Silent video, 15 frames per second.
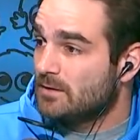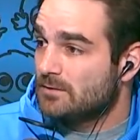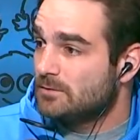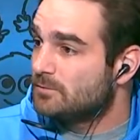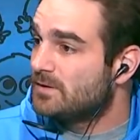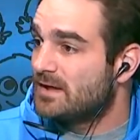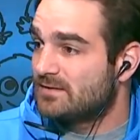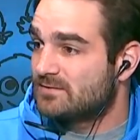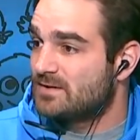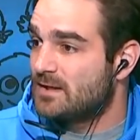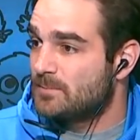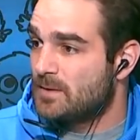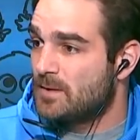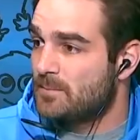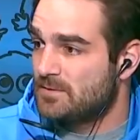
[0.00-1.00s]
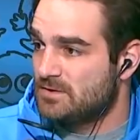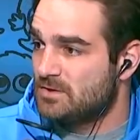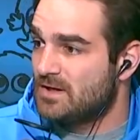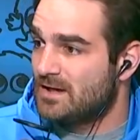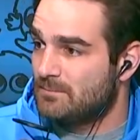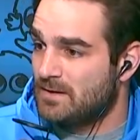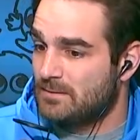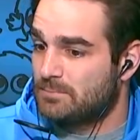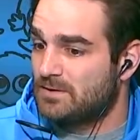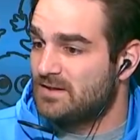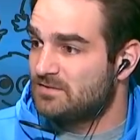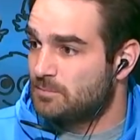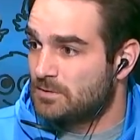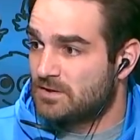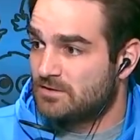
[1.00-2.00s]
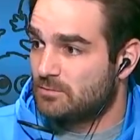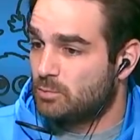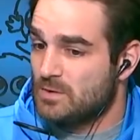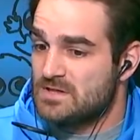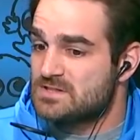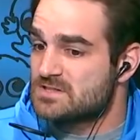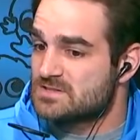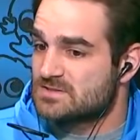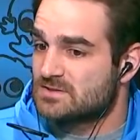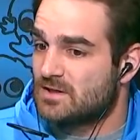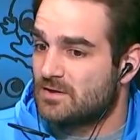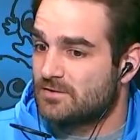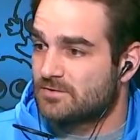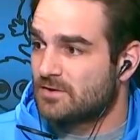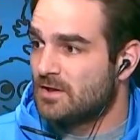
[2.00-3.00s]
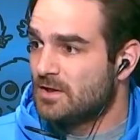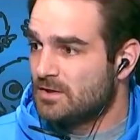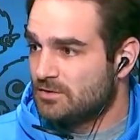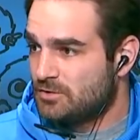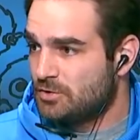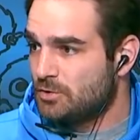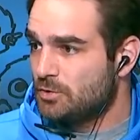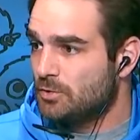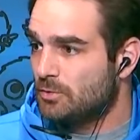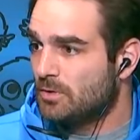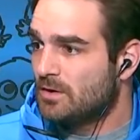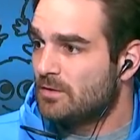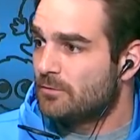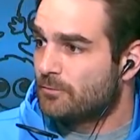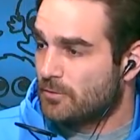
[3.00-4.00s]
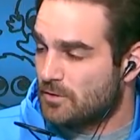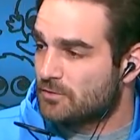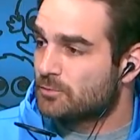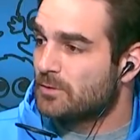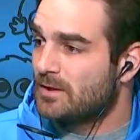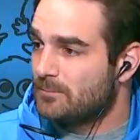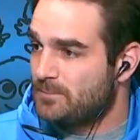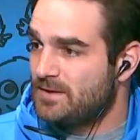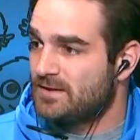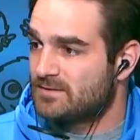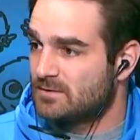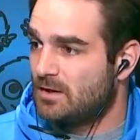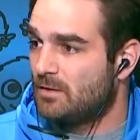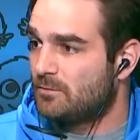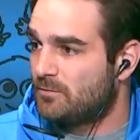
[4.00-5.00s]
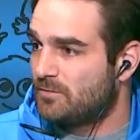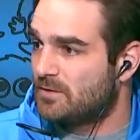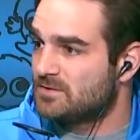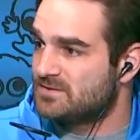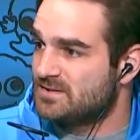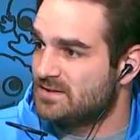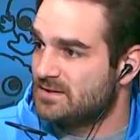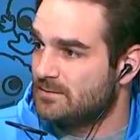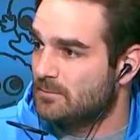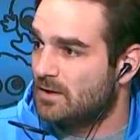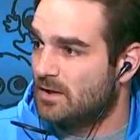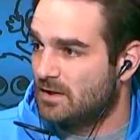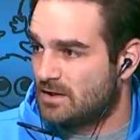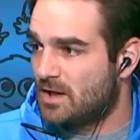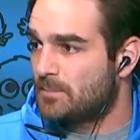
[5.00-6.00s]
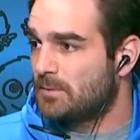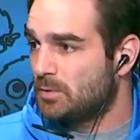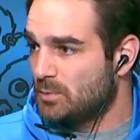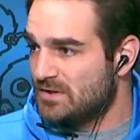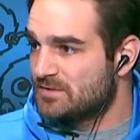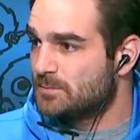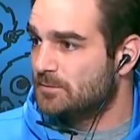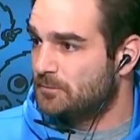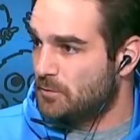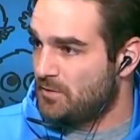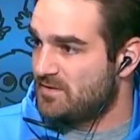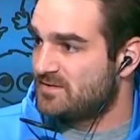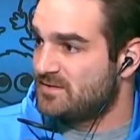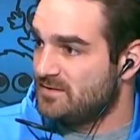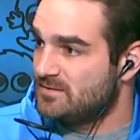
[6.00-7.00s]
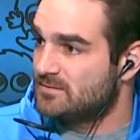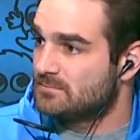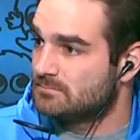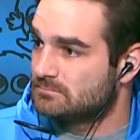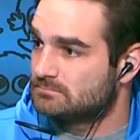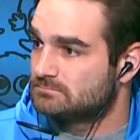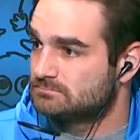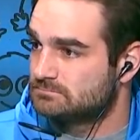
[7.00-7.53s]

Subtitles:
You've got to step up and you've got to make plays because we just lost two first-round picks off of our team a couple of weeks before the season.